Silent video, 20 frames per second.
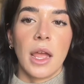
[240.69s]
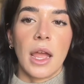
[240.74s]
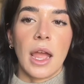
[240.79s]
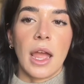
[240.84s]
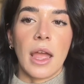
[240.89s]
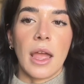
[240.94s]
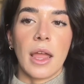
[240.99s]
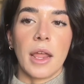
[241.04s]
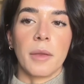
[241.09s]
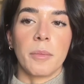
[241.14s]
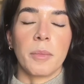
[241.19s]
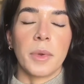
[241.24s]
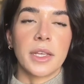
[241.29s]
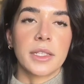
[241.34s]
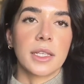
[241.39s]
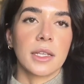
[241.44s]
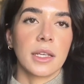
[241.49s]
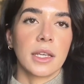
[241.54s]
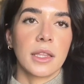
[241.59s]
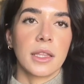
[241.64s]
And
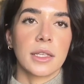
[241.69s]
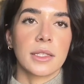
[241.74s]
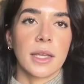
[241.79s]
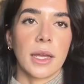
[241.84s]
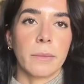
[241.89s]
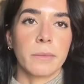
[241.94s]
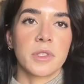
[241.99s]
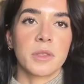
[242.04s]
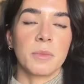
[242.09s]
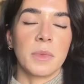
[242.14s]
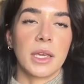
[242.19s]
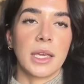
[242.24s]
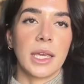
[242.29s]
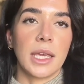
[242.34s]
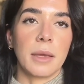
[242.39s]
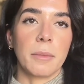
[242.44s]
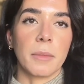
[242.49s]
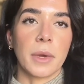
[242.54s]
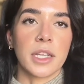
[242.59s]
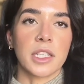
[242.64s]
basically this helps me
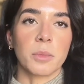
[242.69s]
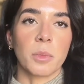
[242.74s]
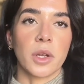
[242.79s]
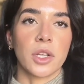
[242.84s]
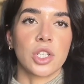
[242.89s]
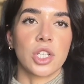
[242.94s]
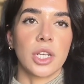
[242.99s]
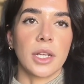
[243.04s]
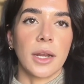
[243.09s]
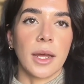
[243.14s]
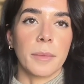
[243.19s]
keep my spreadsheet